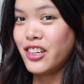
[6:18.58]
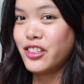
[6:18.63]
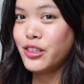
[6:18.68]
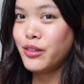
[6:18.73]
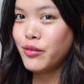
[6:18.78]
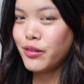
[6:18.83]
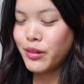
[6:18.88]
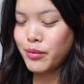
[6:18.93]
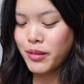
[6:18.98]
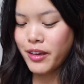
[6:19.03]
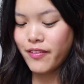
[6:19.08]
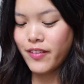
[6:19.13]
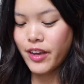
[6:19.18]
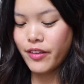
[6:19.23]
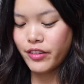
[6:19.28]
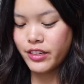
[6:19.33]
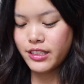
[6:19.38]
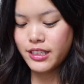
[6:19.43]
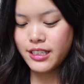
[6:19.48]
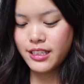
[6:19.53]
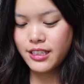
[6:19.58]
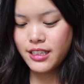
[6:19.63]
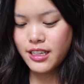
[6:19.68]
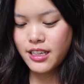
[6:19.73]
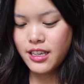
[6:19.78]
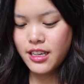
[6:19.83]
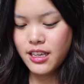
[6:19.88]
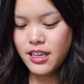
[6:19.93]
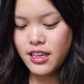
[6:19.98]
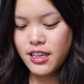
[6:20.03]
actually one of my favorites.
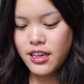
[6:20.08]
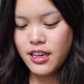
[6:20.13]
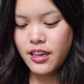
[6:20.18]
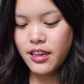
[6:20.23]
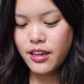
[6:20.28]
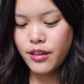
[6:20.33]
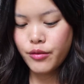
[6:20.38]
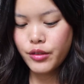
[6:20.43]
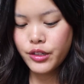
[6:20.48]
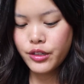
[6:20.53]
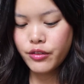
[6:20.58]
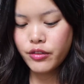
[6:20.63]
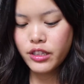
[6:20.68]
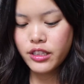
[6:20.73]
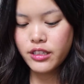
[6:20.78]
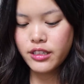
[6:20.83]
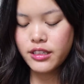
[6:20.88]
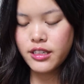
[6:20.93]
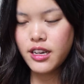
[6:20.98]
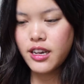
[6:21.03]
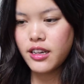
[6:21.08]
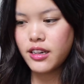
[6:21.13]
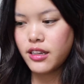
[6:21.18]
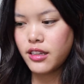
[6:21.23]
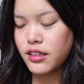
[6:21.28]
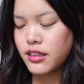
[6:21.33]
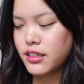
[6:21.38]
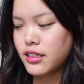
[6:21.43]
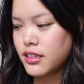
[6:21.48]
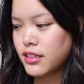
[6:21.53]
I reached for this a ton.
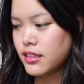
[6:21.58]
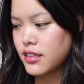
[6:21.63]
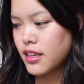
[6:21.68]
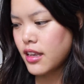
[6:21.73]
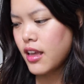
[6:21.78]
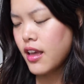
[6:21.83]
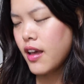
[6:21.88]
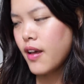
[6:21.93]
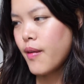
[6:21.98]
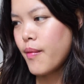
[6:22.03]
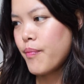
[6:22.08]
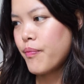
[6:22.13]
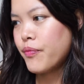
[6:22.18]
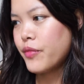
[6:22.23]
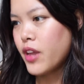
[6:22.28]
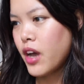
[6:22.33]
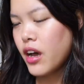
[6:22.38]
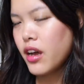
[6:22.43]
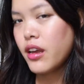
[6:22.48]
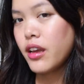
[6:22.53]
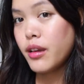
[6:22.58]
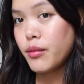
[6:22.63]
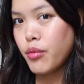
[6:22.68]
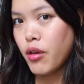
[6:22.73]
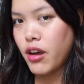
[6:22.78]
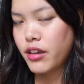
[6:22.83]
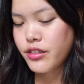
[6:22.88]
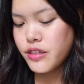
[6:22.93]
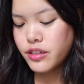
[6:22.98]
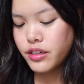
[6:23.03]
This is not a
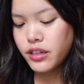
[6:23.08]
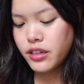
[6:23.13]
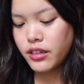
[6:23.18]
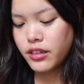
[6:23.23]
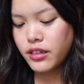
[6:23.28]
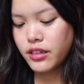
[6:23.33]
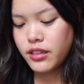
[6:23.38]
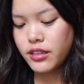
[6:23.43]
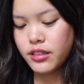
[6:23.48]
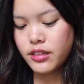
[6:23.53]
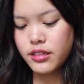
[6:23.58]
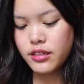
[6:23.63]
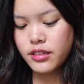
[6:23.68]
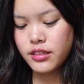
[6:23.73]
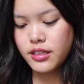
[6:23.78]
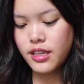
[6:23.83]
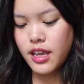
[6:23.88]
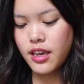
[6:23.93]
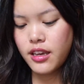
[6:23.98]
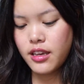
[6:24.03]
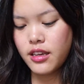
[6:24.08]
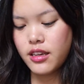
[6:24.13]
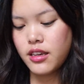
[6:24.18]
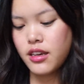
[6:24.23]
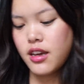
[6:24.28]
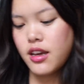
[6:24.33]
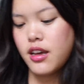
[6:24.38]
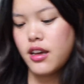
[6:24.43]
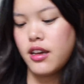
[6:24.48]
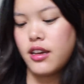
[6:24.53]
bronzer. This is
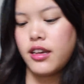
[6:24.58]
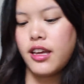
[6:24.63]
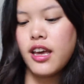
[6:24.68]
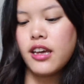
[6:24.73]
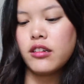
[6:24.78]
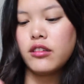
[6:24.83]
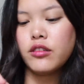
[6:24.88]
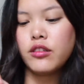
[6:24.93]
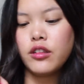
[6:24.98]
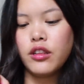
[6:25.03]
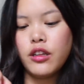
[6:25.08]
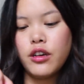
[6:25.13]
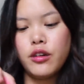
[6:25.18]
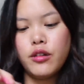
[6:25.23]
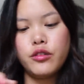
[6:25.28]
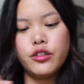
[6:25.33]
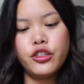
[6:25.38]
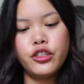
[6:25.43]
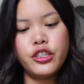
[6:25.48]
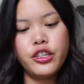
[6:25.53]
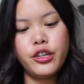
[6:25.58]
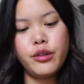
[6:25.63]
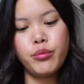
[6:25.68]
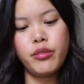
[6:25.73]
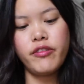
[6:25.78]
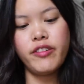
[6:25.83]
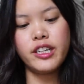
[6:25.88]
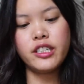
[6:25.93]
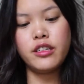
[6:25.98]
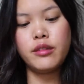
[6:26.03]
a Candle Glow Sheer
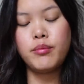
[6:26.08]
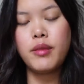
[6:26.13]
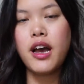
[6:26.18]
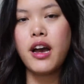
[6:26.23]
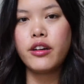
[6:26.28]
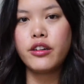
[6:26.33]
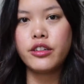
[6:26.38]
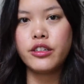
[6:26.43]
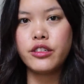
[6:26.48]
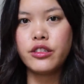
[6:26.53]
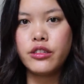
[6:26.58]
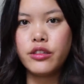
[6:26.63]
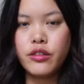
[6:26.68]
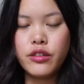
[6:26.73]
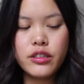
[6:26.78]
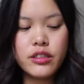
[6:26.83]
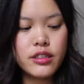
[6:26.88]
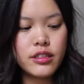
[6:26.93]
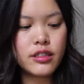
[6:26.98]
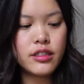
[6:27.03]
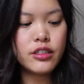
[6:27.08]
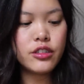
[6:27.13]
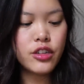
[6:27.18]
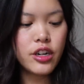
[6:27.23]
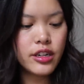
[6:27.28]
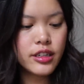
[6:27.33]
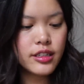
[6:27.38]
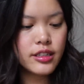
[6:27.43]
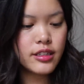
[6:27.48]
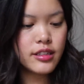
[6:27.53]
Perfecting Powder, so it's the
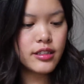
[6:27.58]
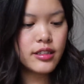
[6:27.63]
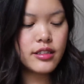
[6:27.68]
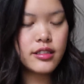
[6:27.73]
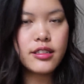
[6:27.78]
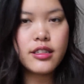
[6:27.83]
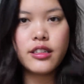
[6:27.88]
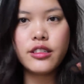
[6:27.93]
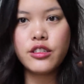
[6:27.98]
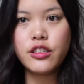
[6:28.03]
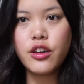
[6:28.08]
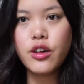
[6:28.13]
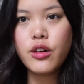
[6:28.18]
darkest skin